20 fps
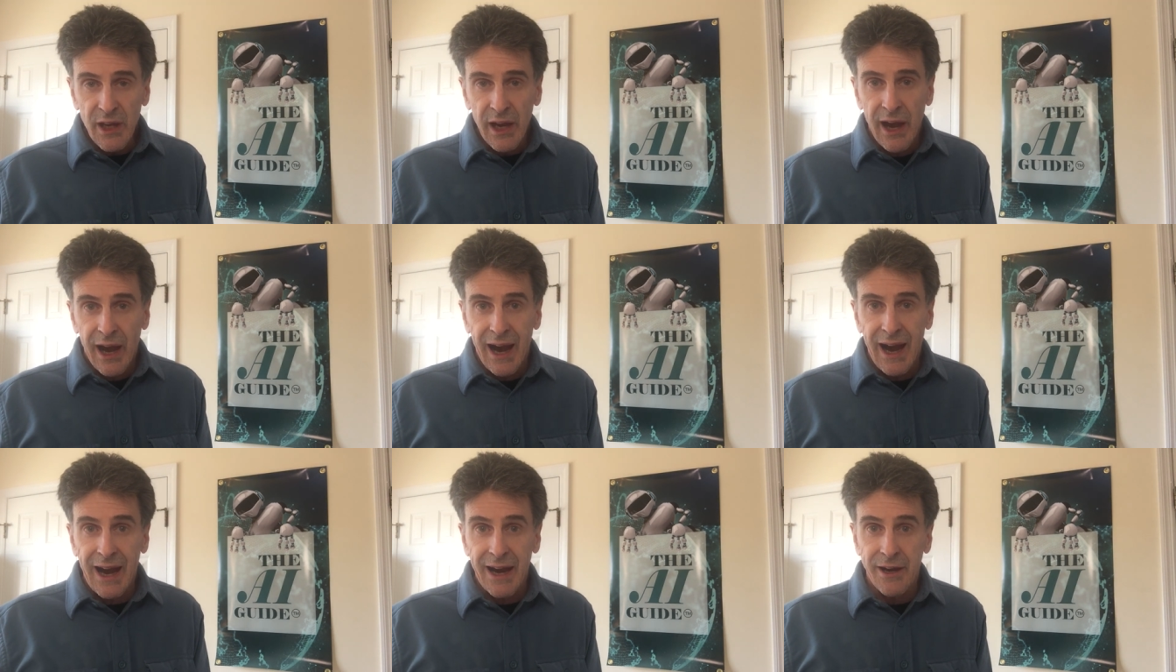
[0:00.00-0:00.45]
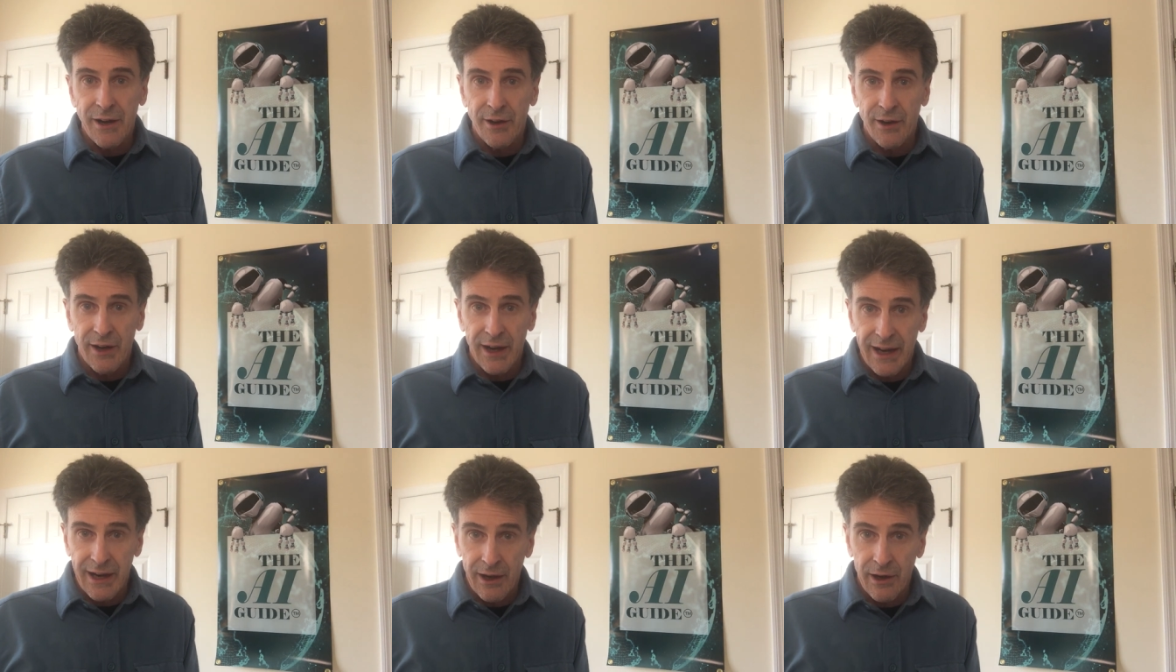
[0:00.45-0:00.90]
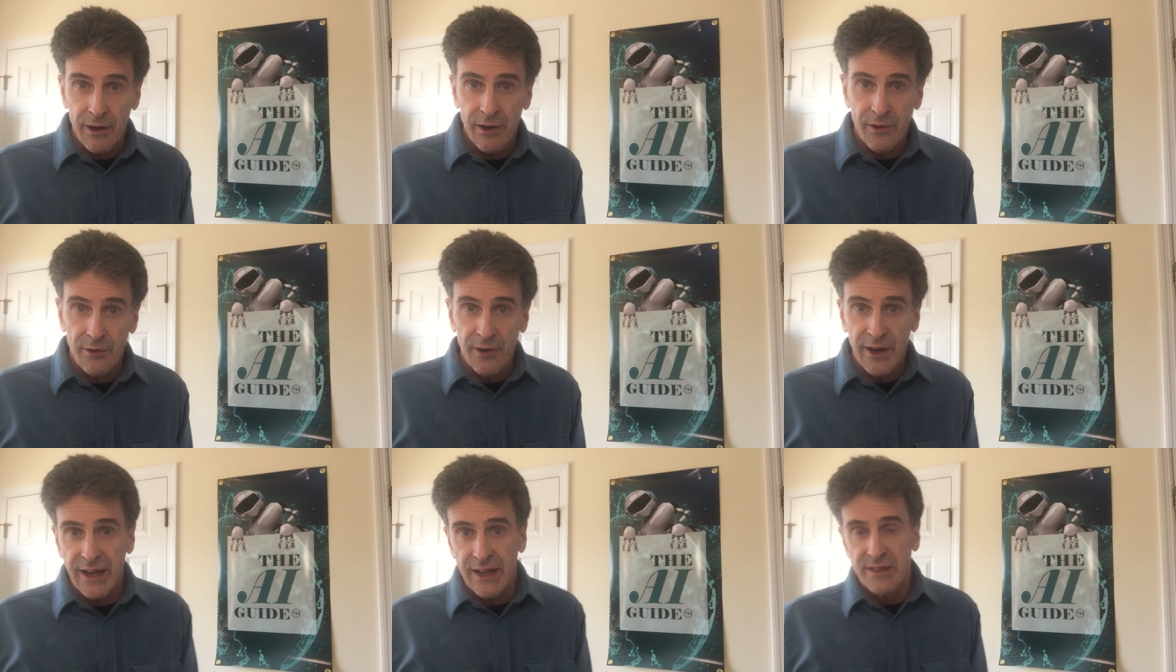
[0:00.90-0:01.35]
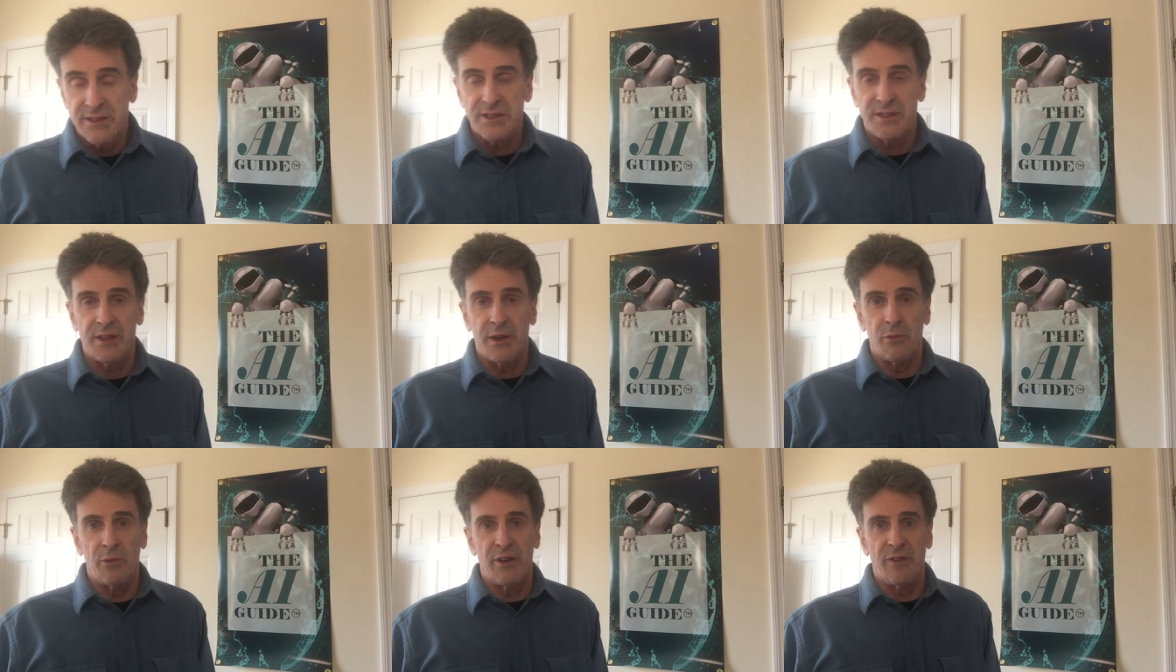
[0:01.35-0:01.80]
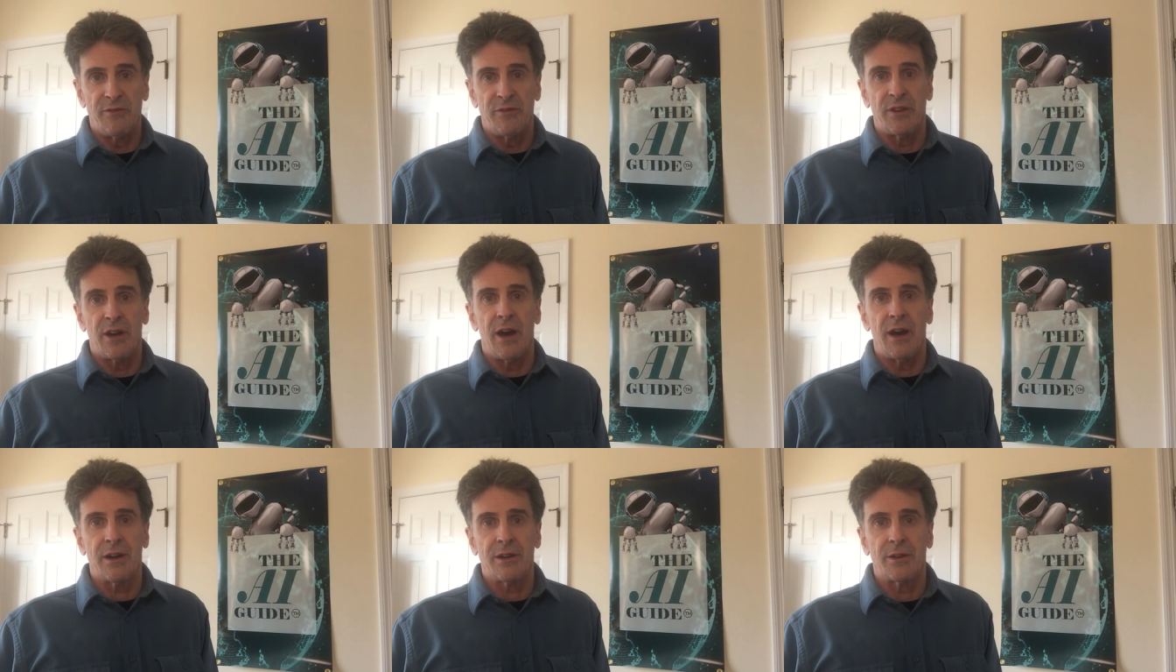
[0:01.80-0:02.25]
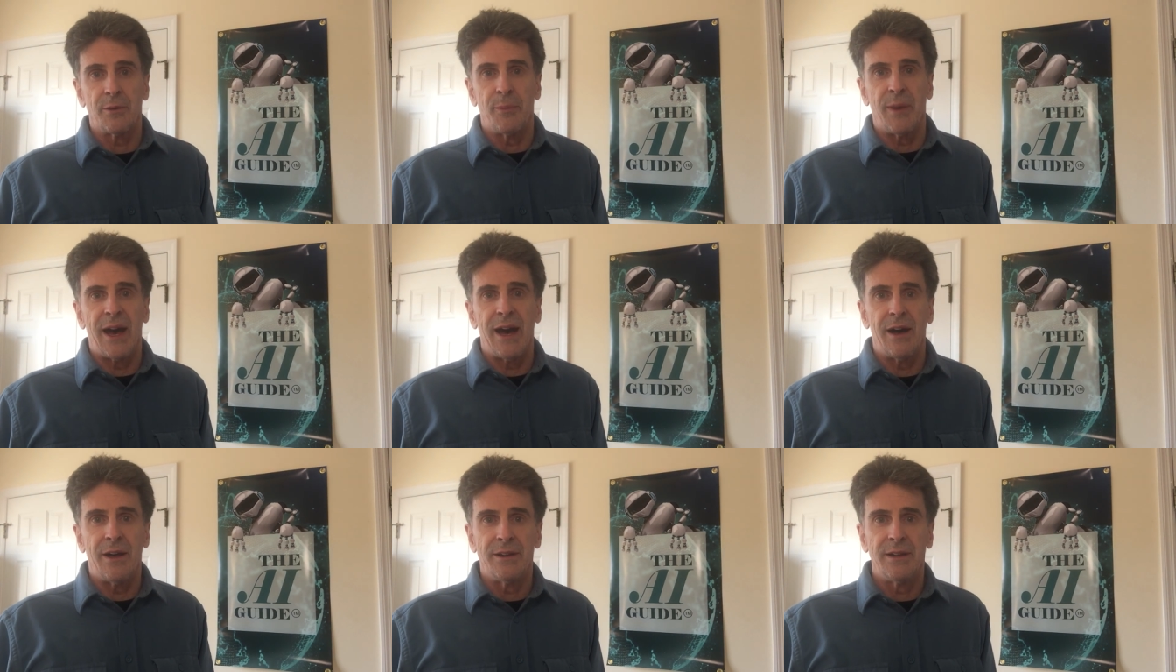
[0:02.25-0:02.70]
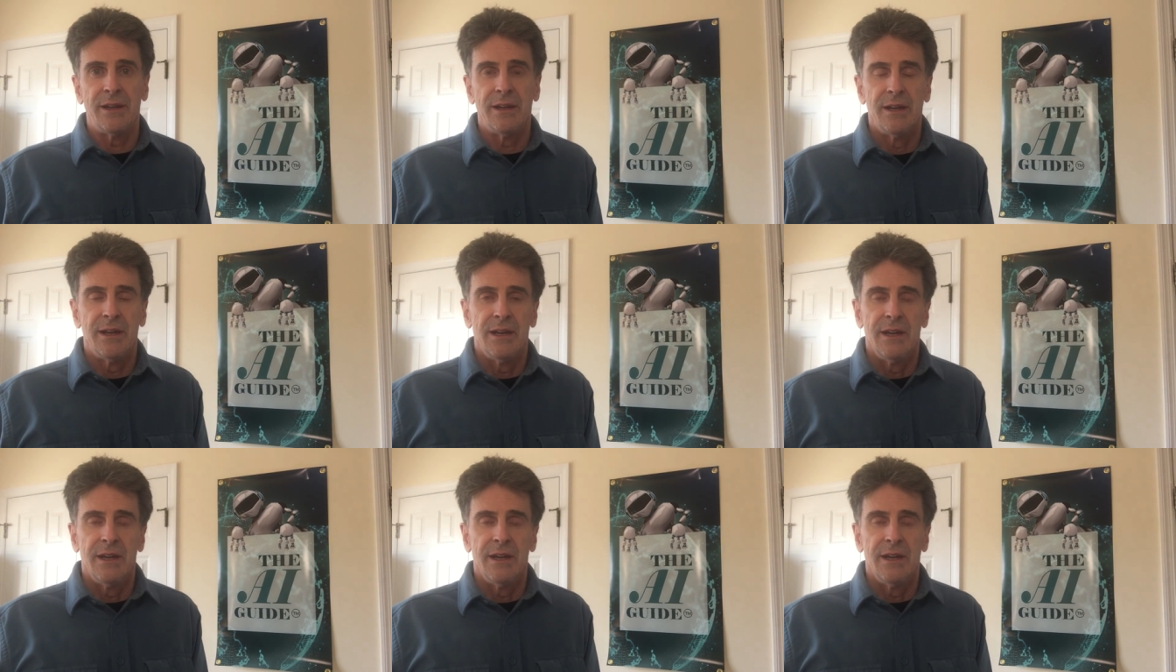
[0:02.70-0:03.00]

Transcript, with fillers: higher error rates that we've talked about,